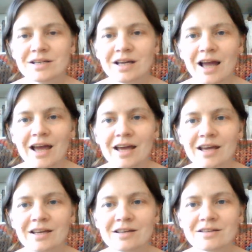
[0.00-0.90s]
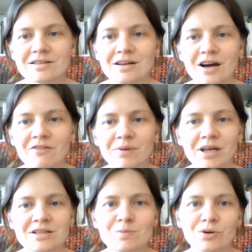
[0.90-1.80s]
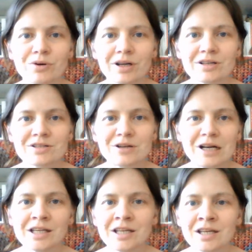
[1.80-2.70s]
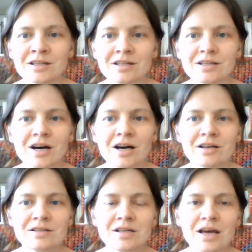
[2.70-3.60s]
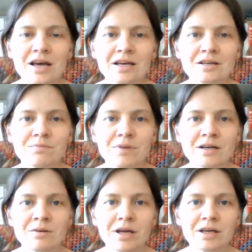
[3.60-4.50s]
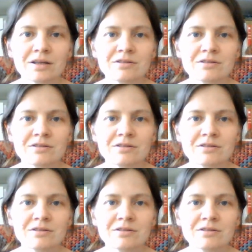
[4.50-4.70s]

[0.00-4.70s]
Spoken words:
and I've been exploring Australian indie dyers and pattern makers,